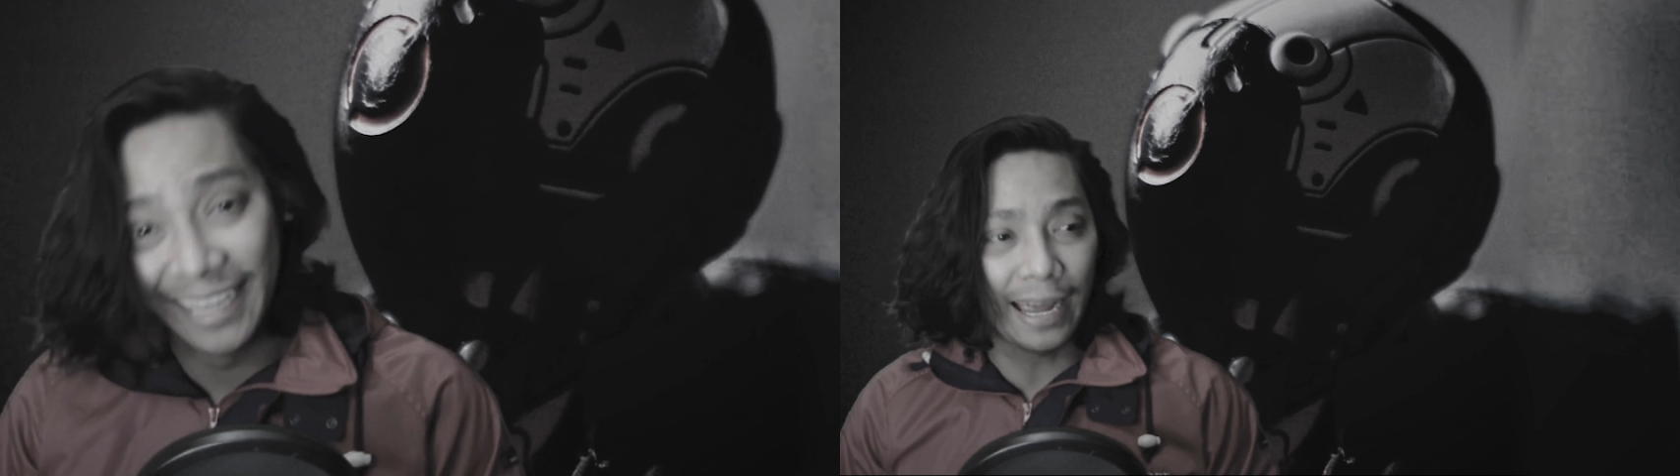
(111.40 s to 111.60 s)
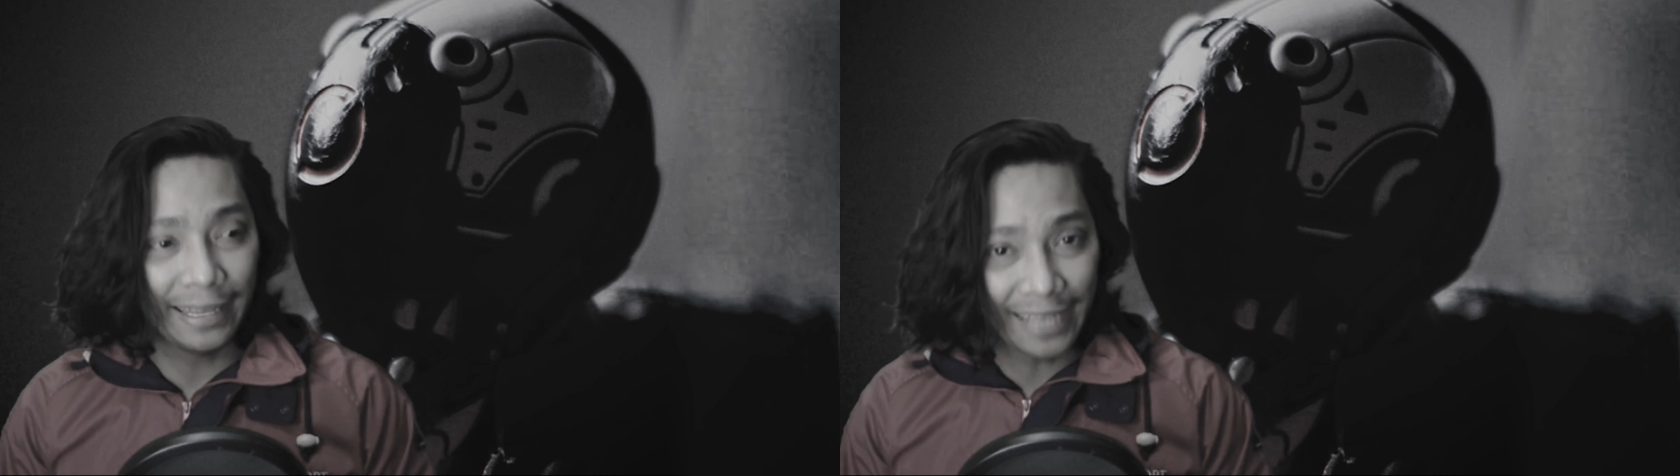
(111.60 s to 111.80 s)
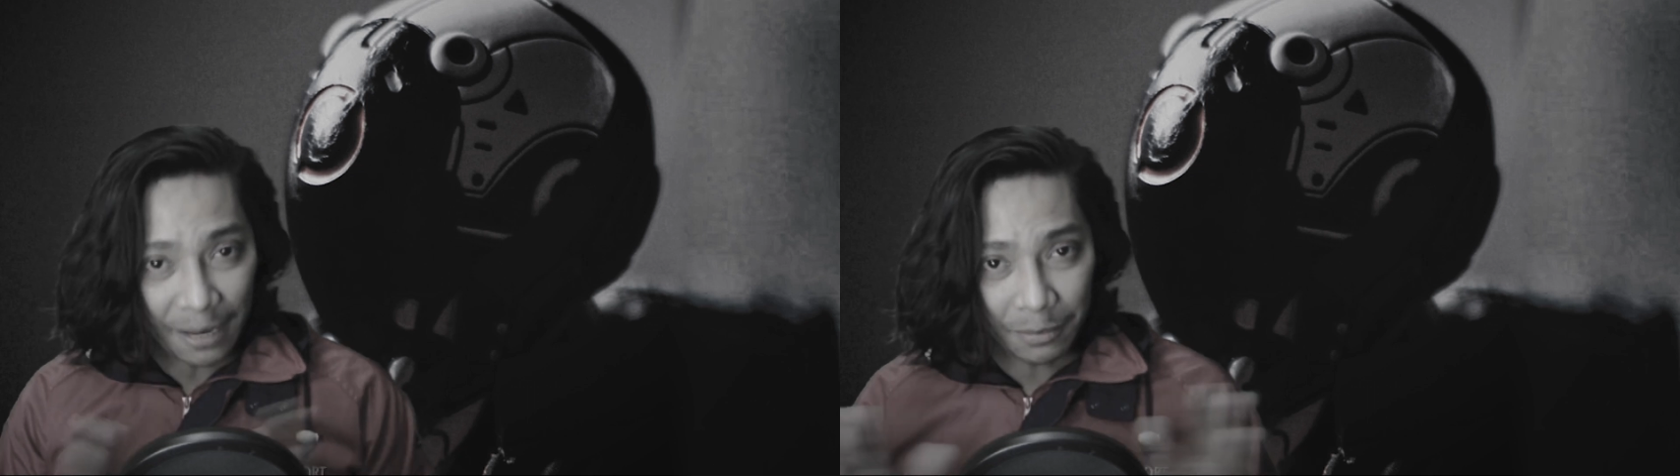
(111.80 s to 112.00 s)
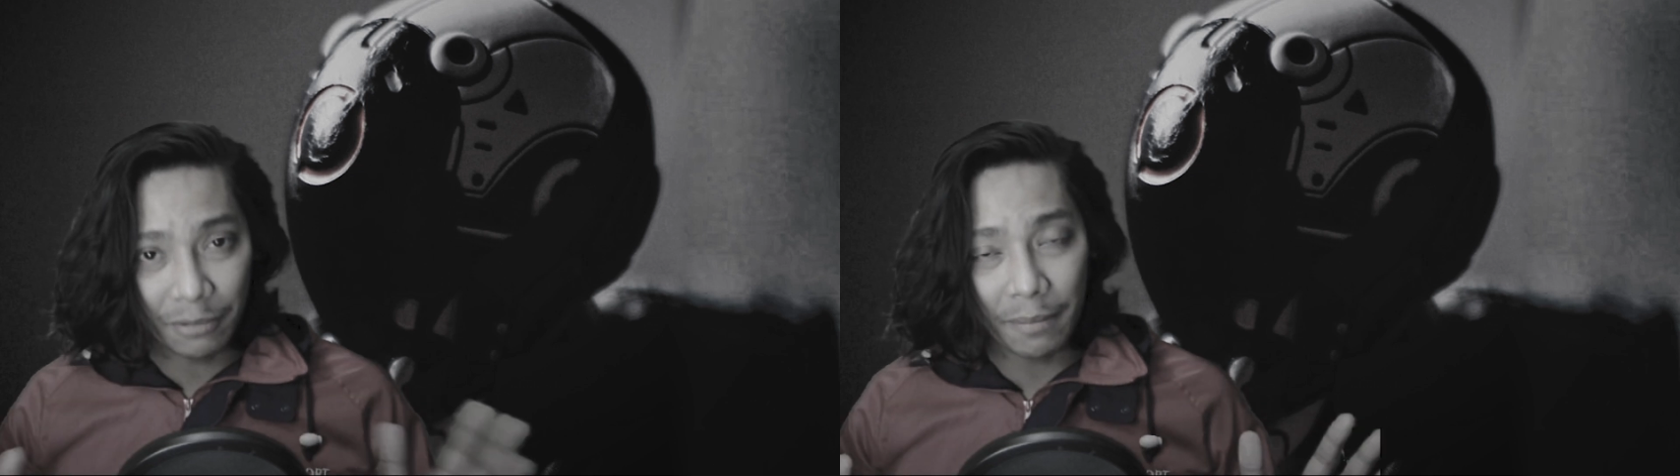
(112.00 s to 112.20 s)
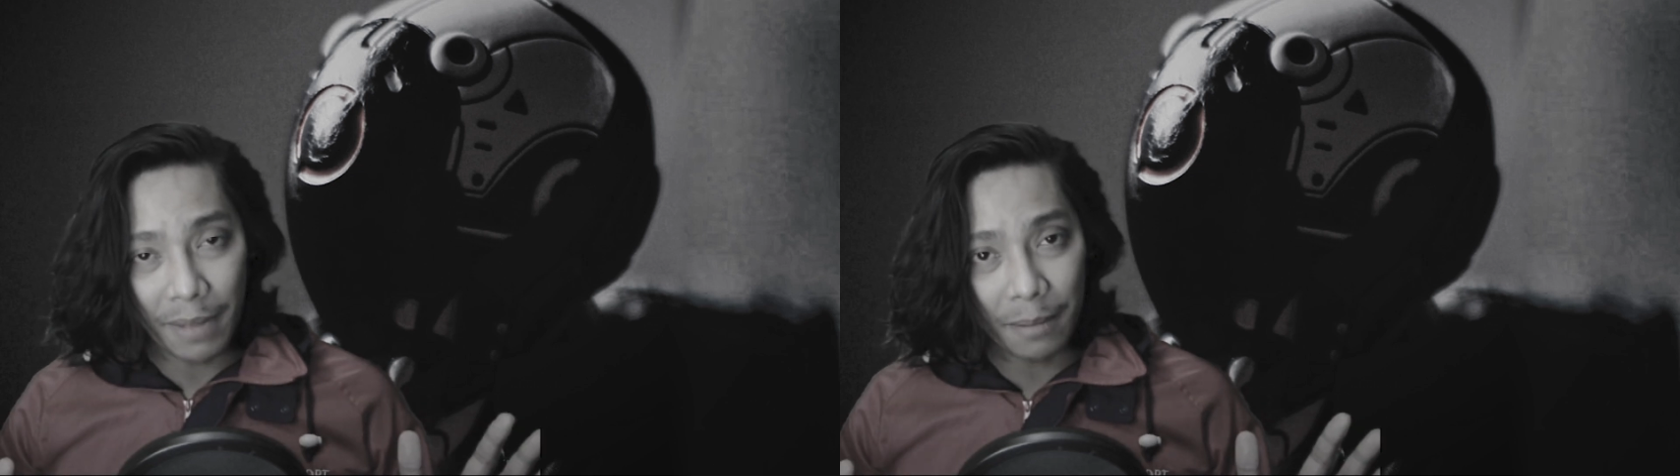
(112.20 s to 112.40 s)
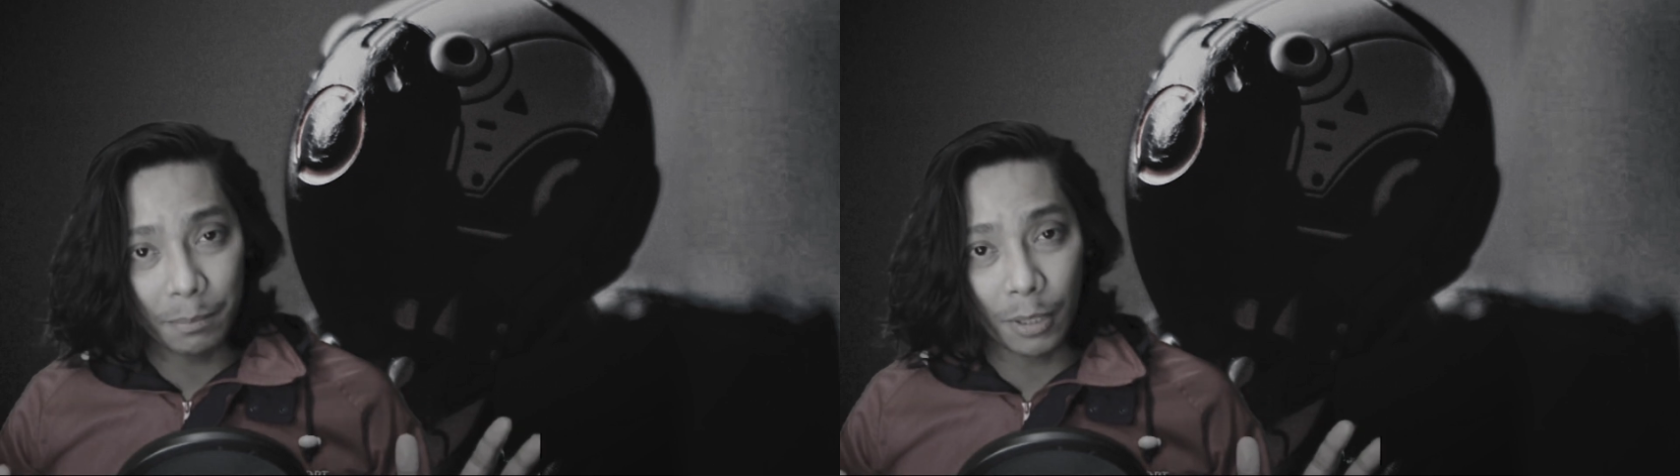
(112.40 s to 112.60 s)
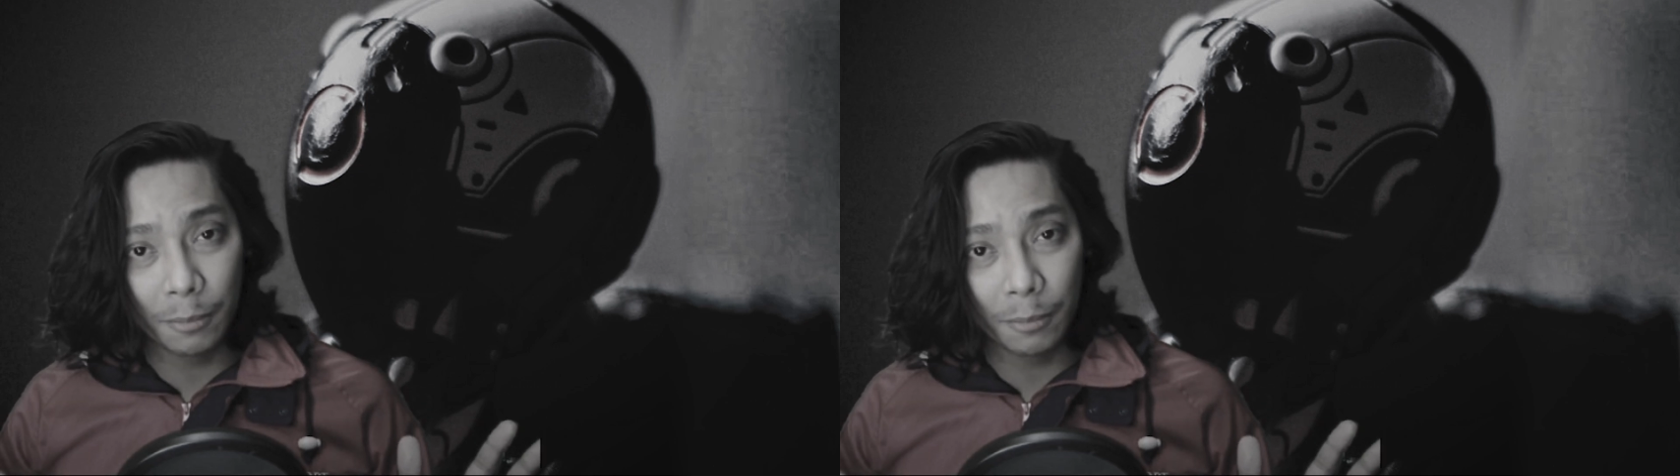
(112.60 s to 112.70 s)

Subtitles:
I never remember